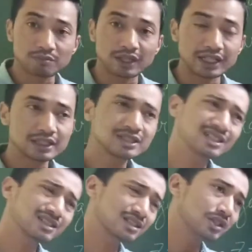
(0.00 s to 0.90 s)
Plane,
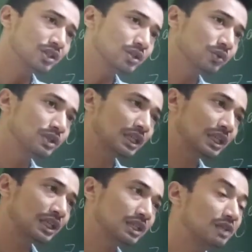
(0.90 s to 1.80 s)
just
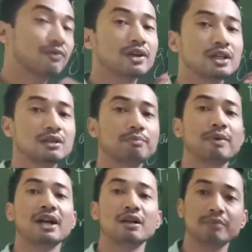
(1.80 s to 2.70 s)
using different
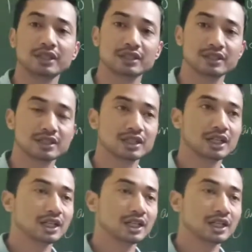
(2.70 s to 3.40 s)
parameters.